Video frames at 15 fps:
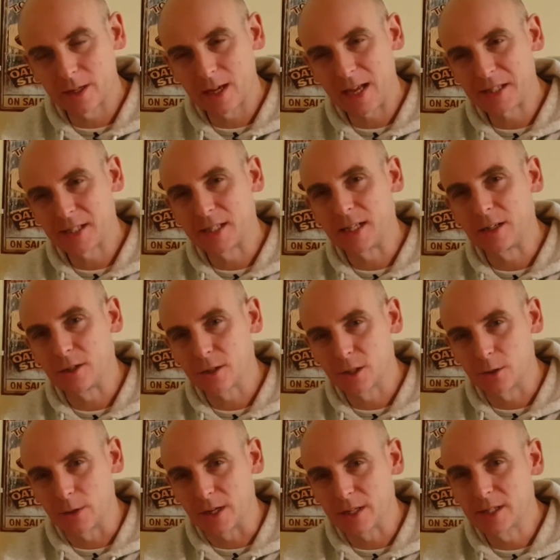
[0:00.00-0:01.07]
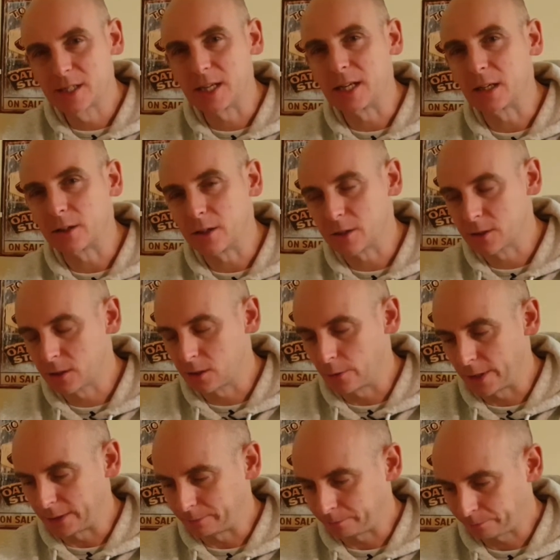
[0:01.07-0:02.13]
acidiness to it, acidicness to it,